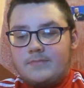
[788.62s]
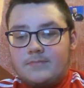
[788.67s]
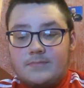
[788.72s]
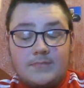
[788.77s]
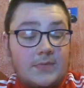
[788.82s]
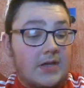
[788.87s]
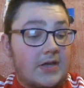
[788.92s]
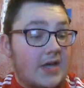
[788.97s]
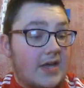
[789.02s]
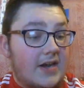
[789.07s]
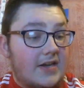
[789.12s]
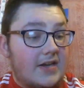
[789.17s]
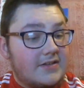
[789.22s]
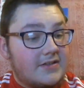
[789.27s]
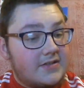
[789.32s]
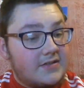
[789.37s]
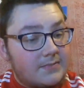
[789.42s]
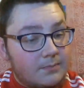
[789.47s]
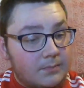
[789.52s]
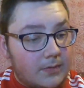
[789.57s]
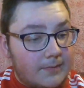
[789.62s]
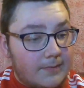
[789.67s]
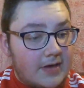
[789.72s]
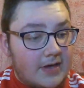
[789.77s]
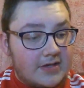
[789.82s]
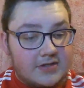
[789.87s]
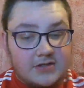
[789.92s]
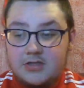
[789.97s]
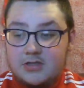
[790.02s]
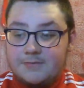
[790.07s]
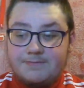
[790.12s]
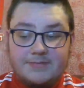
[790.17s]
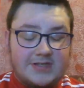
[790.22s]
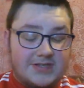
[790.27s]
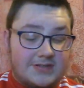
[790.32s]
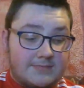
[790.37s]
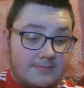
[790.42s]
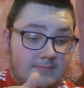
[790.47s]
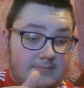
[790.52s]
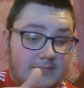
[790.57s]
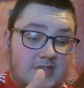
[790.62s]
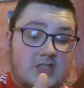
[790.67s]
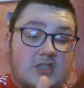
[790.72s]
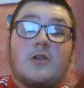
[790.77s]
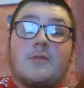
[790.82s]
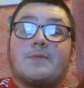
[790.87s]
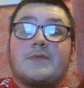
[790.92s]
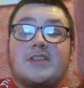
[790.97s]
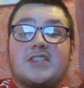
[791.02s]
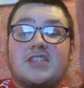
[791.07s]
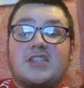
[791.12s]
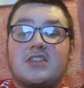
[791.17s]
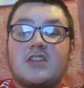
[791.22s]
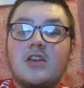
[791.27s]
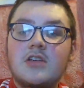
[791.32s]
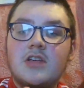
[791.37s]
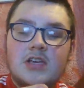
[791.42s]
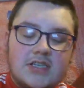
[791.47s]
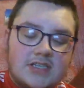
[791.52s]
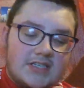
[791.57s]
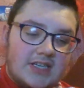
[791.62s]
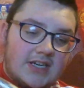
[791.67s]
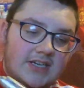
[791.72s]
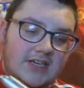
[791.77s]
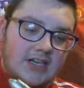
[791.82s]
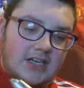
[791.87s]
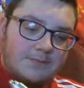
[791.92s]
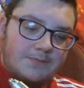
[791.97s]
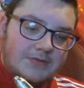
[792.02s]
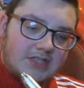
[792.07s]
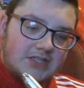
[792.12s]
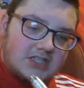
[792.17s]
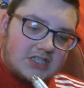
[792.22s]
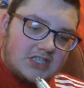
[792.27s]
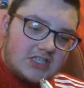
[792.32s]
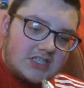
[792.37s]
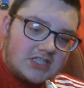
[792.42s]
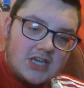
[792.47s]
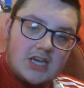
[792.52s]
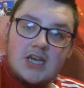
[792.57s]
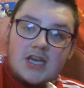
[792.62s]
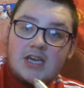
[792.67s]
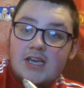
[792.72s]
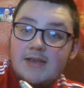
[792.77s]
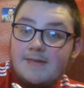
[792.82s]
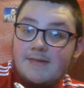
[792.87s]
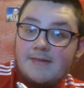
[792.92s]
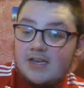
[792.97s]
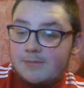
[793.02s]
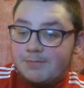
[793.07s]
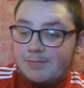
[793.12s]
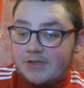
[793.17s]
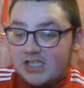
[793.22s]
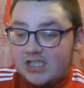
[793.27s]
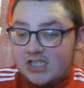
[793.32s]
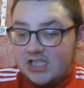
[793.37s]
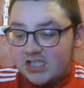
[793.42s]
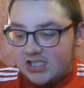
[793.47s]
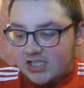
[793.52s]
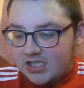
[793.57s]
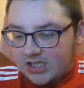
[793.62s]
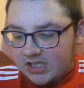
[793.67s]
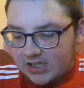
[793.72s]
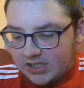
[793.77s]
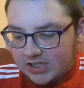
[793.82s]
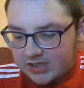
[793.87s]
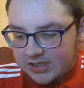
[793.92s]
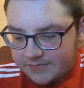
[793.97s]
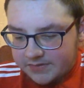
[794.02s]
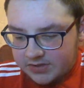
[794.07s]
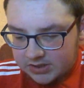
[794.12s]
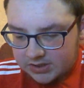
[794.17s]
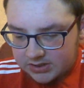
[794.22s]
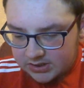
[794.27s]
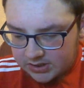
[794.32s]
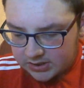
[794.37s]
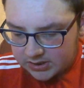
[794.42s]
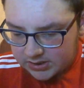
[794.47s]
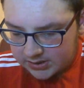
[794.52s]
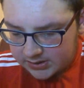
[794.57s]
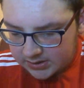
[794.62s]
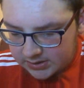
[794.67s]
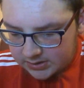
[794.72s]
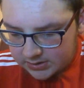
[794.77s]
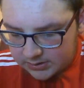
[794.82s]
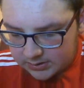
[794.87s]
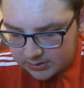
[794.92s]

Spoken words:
But yeah, that's what my starting lineup prediction is. Keep getting your predictions in the live chat, guys.